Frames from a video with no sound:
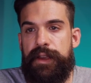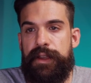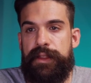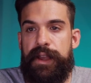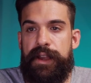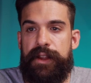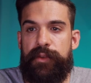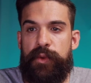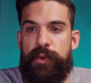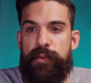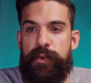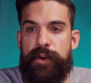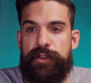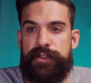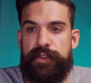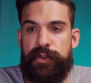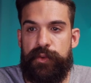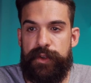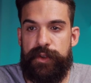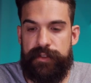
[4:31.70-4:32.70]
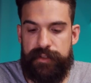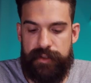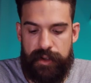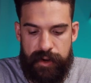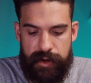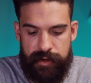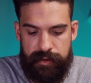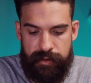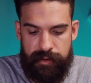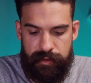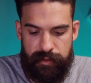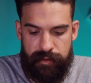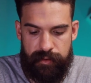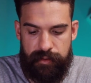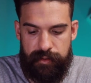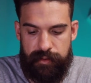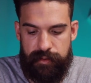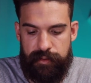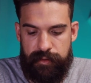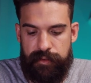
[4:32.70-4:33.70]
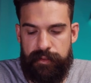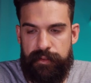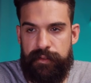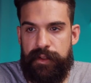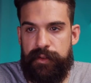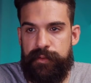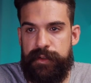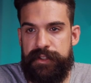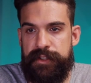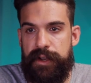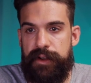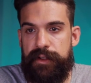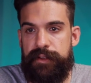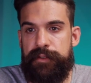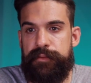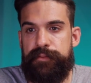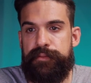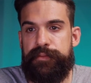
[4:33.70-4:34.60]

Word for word: And then we want to return the result.